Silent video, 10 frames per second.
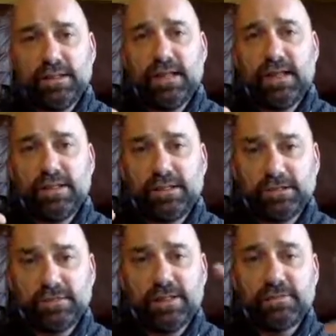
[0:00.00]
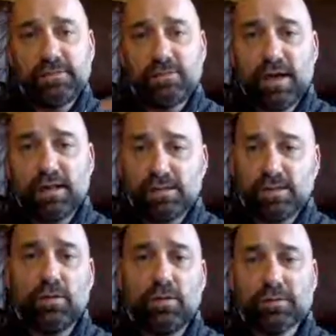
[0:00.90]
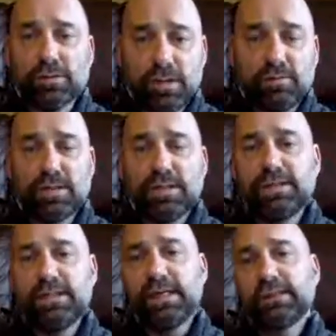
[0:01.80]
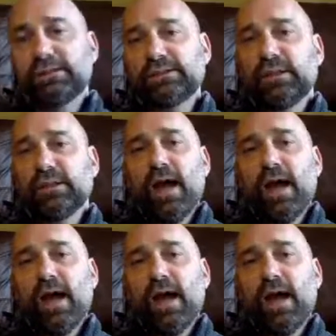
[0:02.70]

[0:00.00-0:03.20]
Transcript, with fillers: and he had just finished writing this course that he was going to teach.